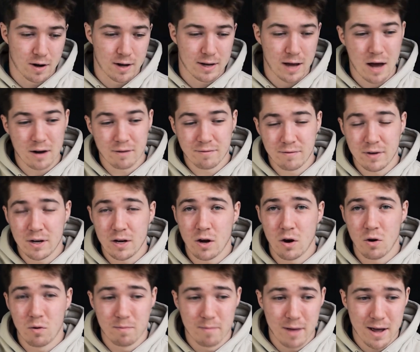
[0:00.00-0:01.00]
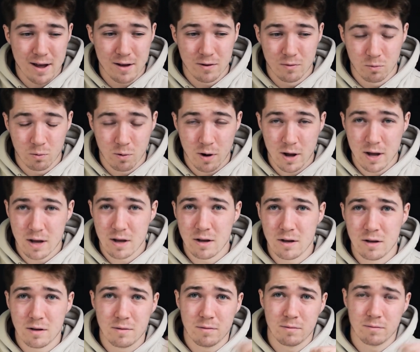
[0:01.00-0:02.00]
I had a video made
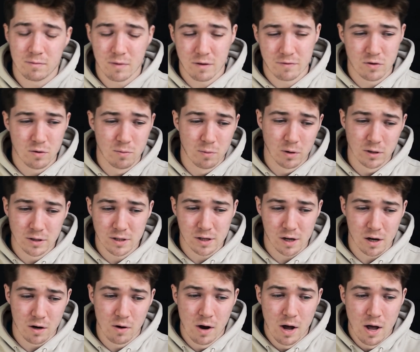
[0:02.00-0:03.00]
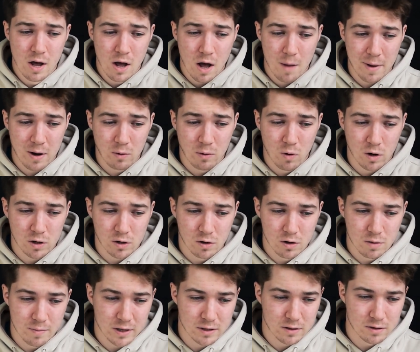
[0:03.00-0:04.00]
way a few months ago about what
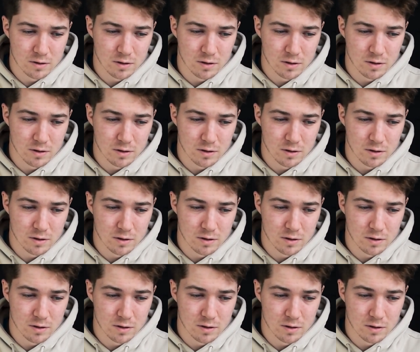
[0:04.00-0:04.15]
color mixer